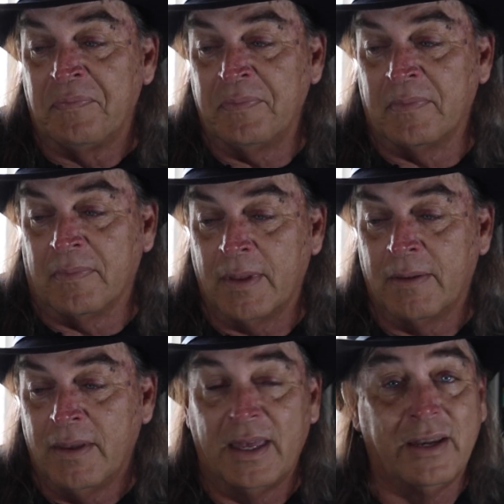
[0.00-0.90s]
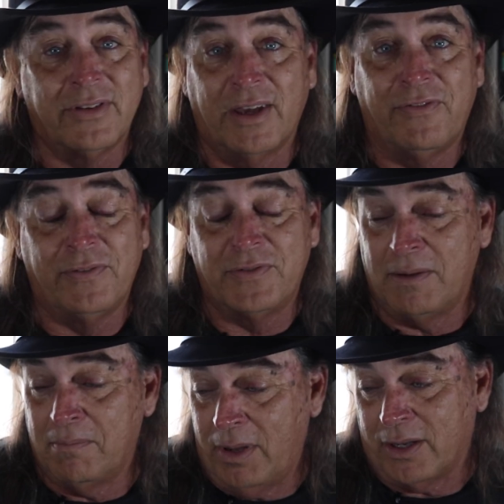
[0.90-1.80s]
Hmm, and it was like
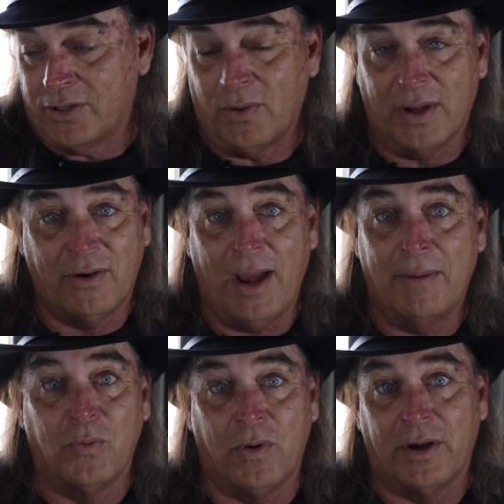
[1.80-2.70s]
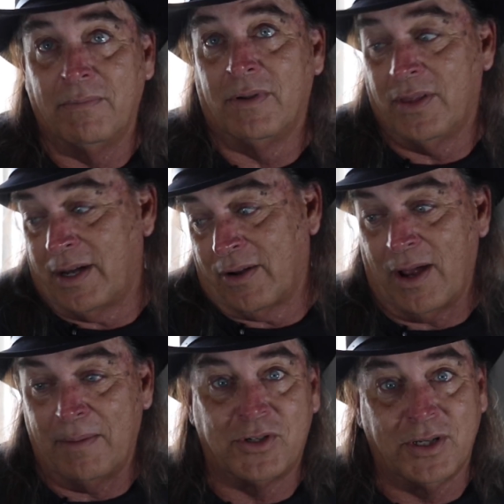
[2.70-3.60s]
15 bucks. So I grabbed one, and then I
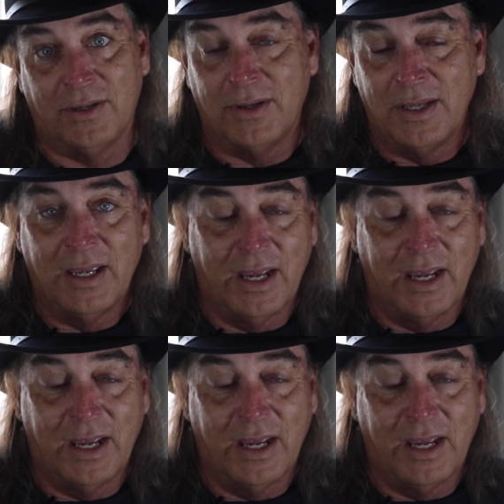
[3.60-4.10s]
grabbed two.